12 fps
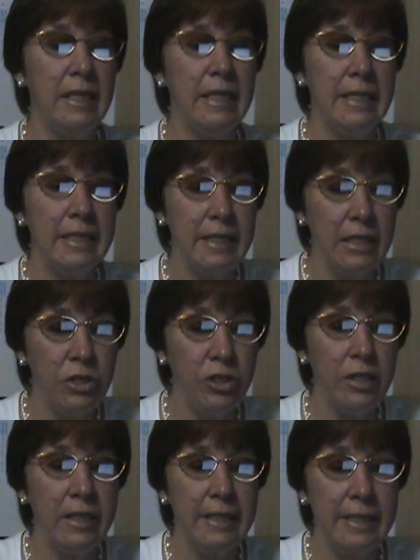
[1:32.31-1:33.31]

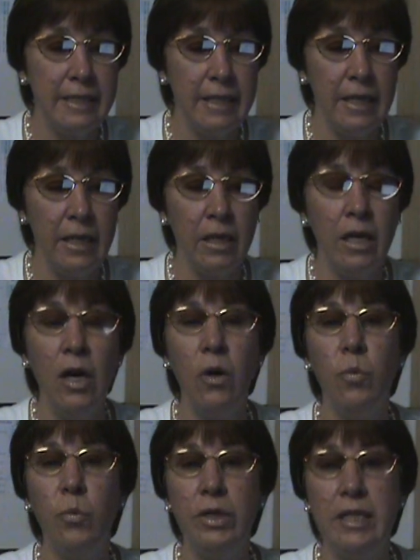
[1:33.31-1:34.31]
essentially seeing
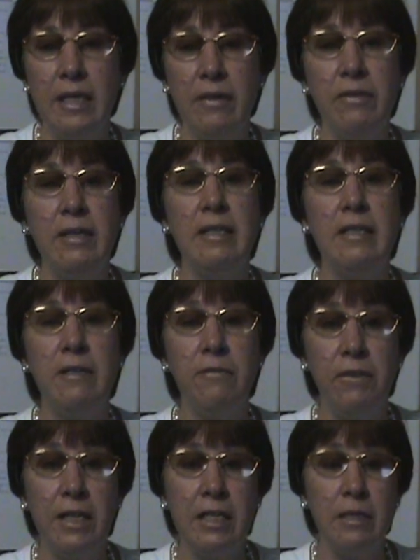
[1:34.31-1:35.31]
whatever the
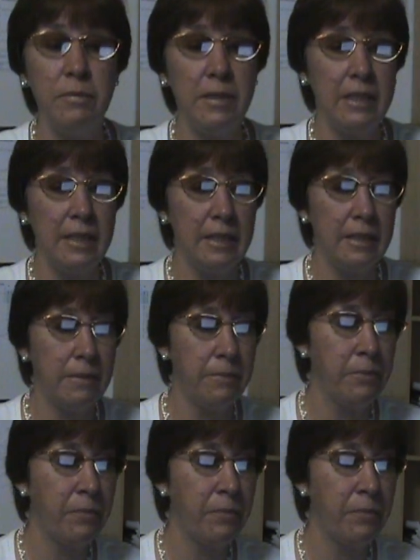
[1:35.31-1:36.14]
victim sees.